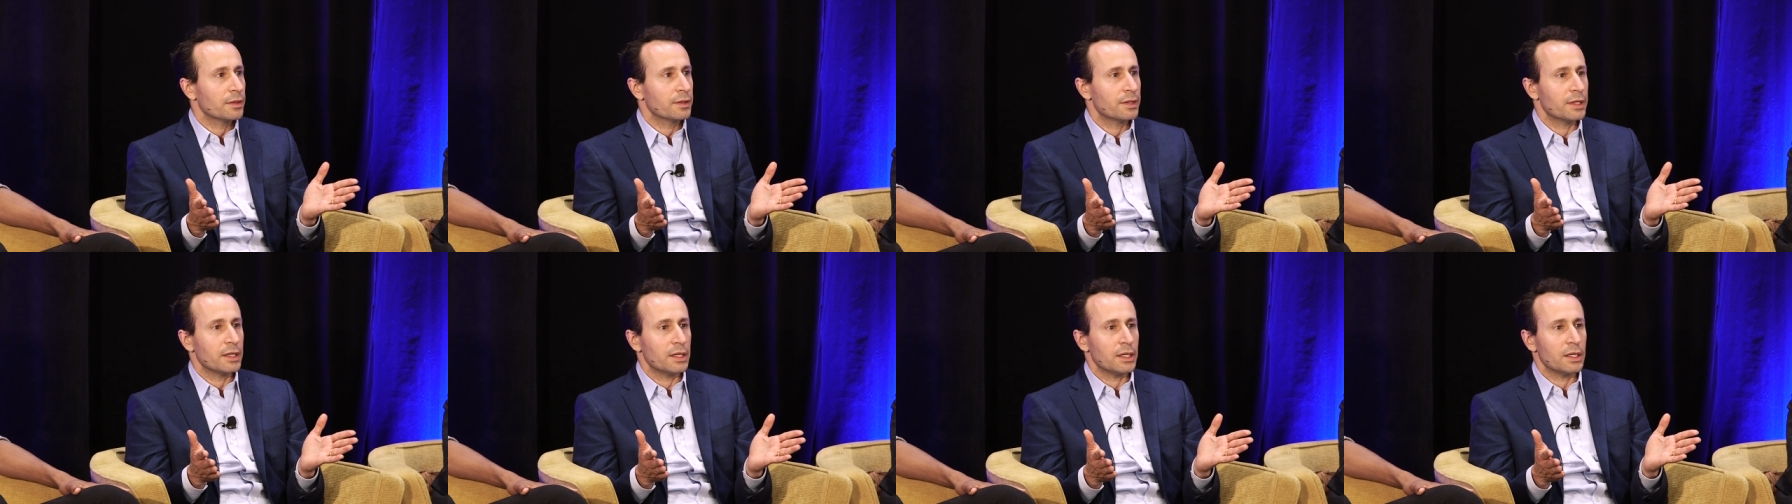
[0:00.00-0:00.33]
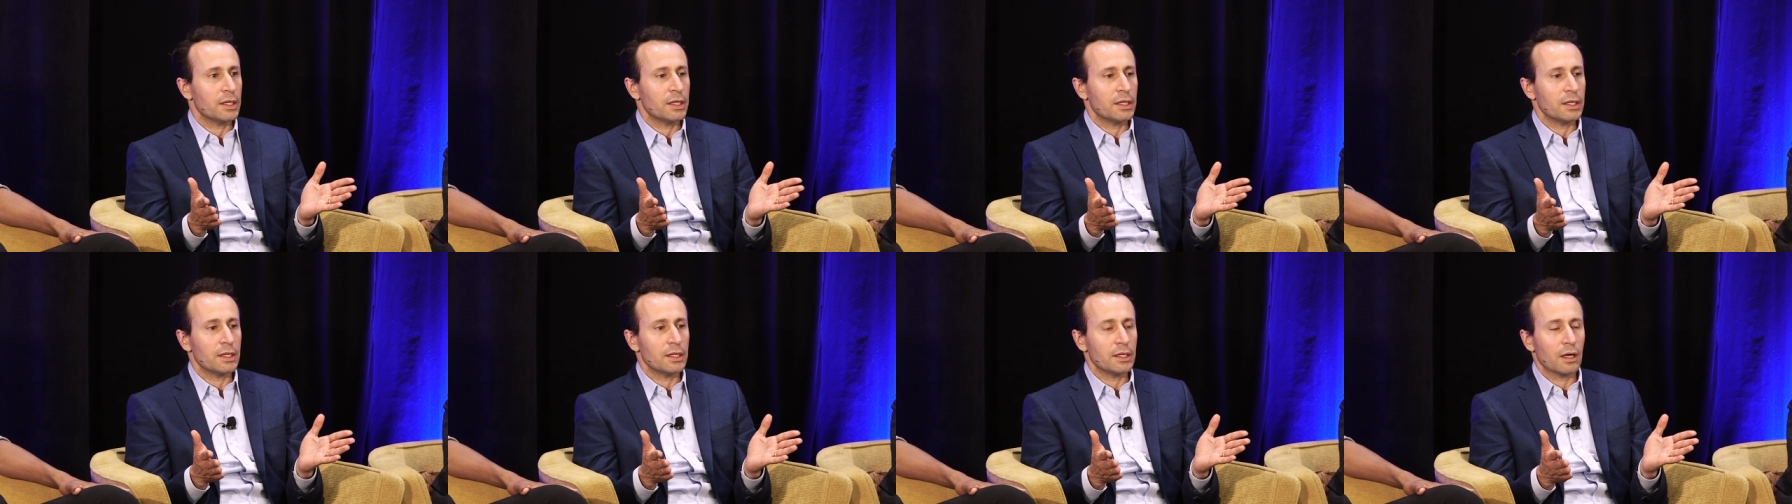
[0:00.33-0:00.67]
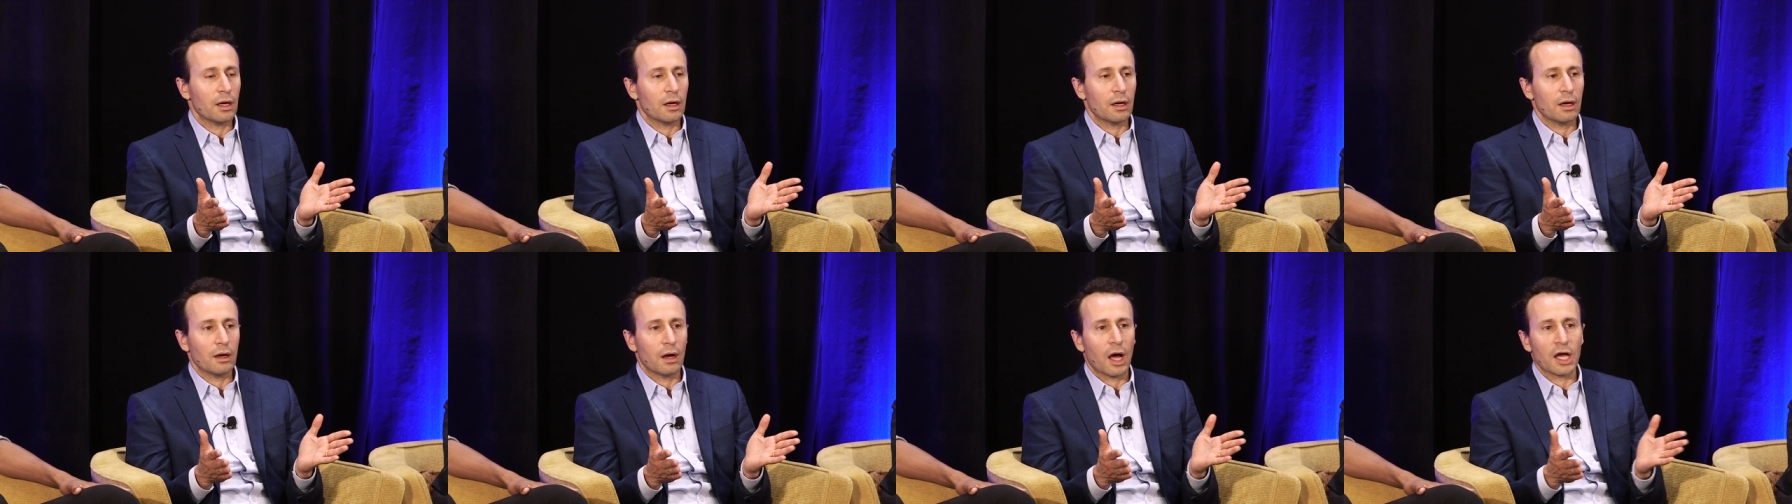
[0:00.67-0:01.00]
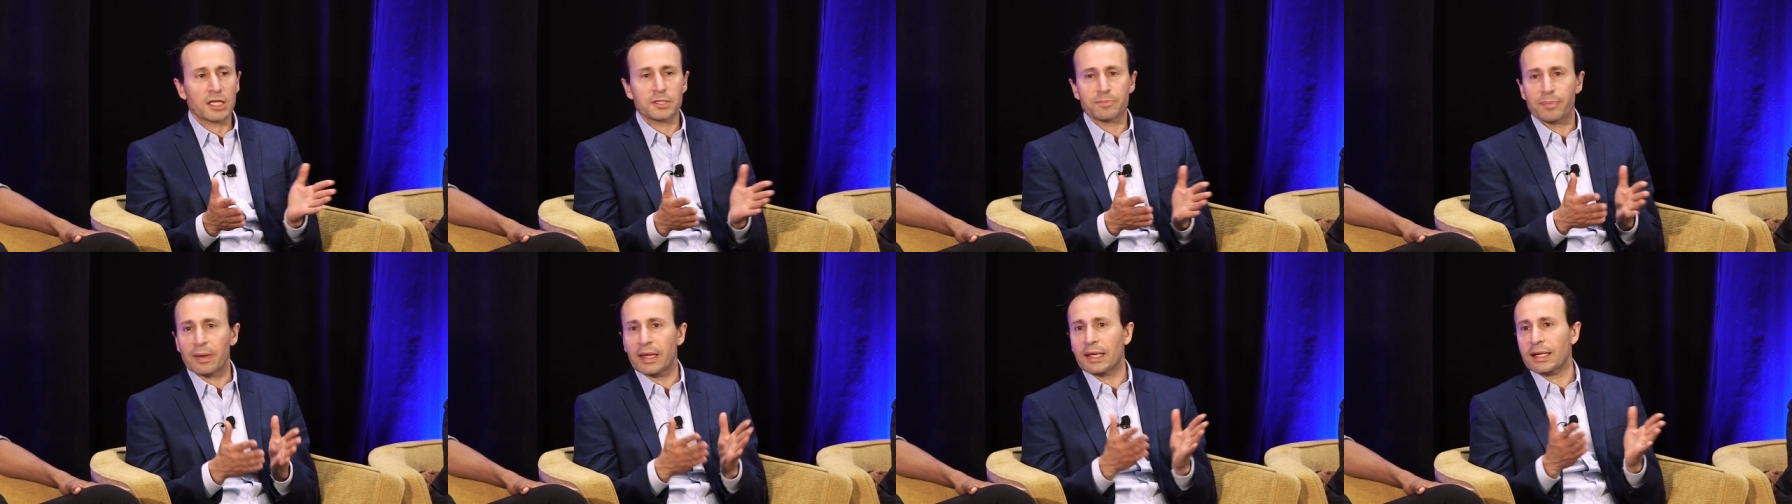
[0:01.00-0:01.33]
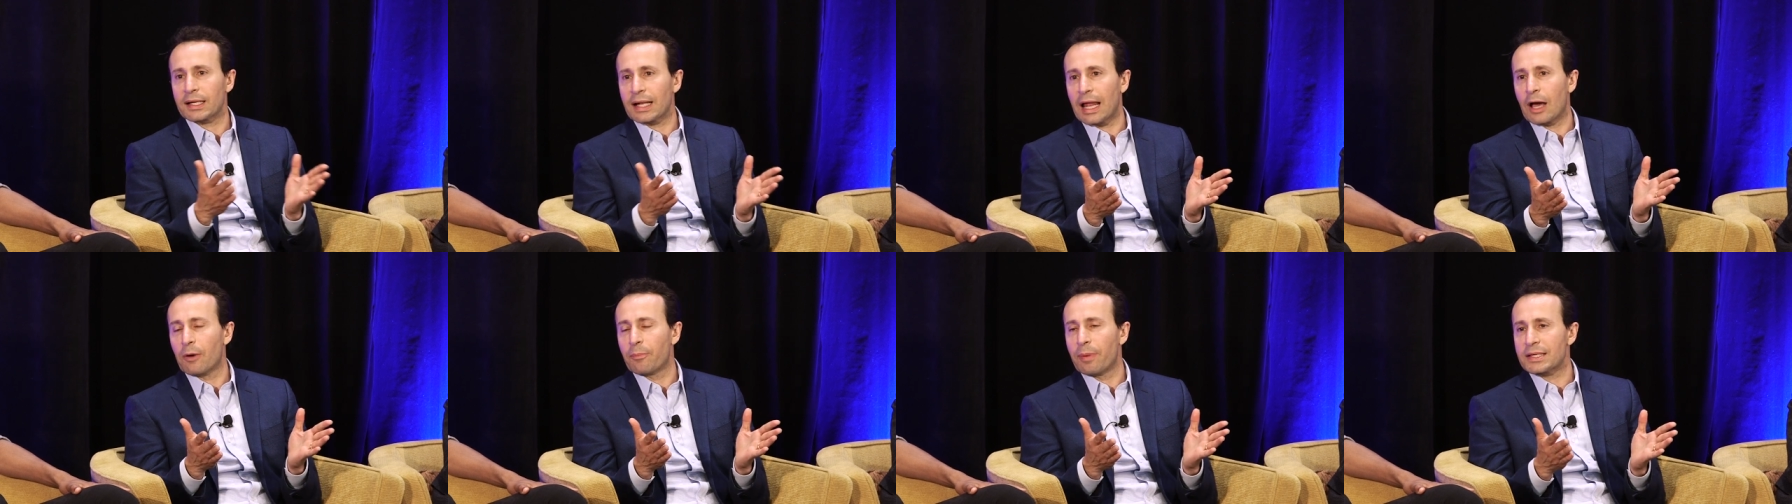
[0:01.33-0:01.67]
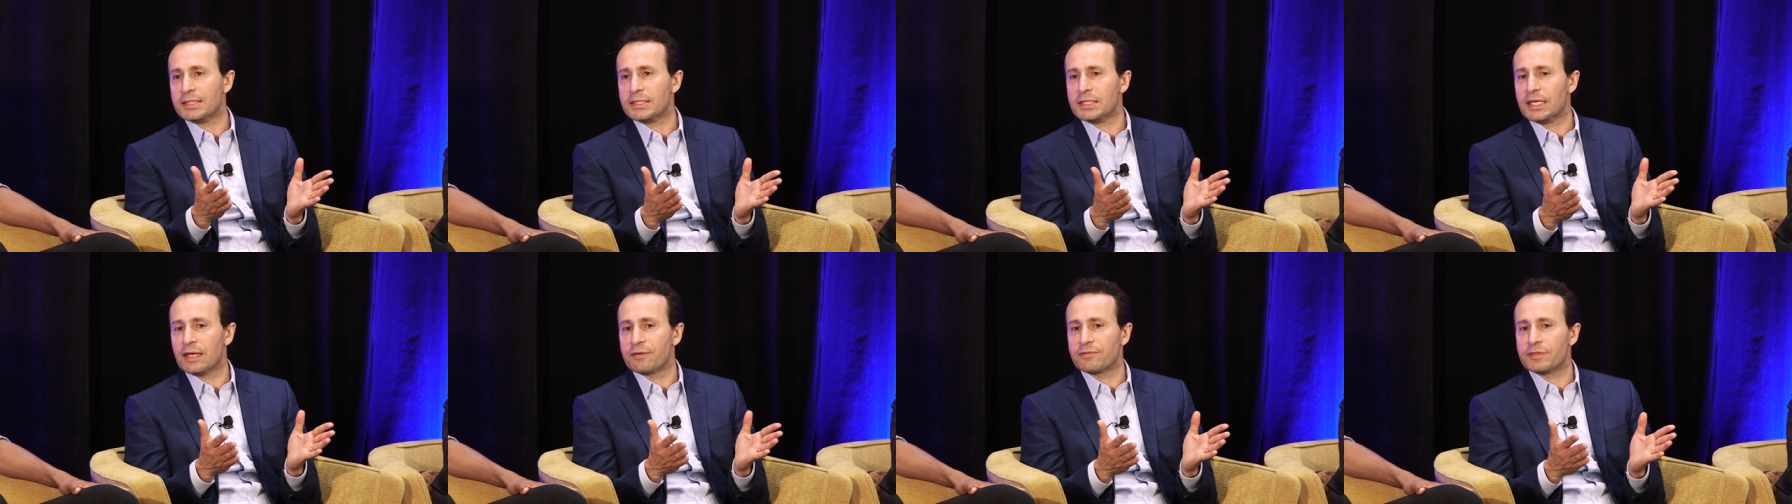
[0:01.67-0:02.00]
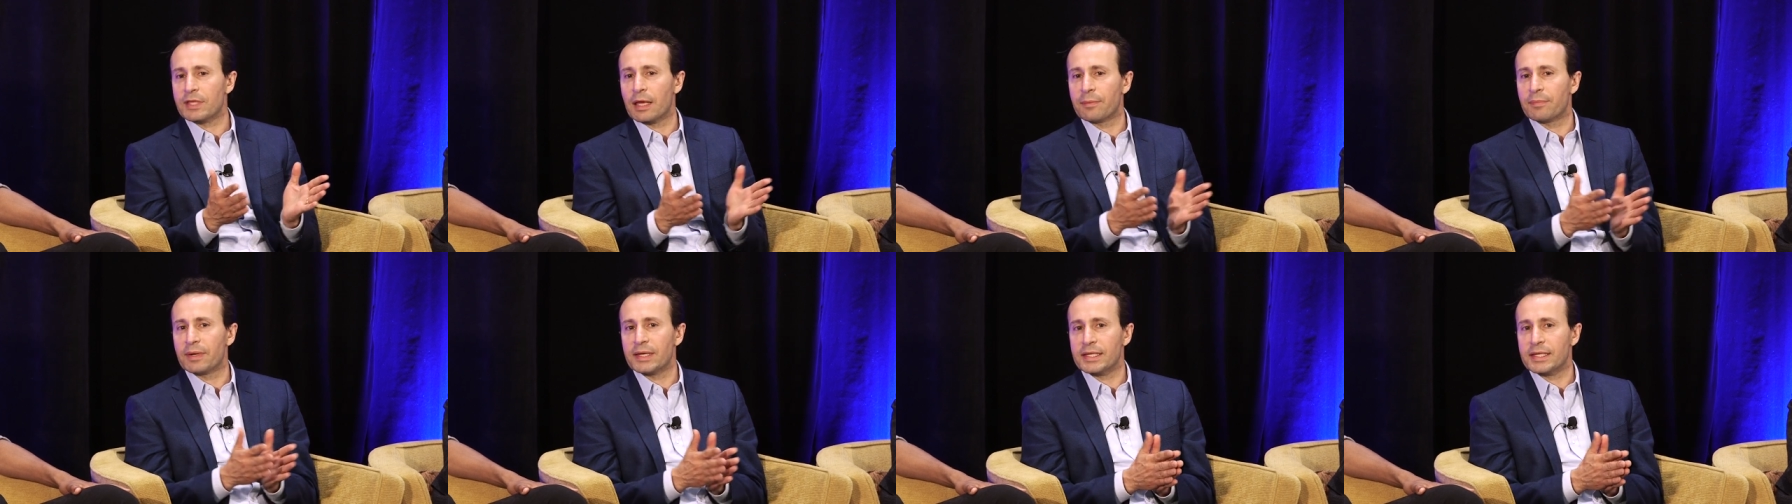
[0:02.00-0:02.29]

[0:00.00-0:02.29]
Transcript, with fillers: the, us being cloud-based gives them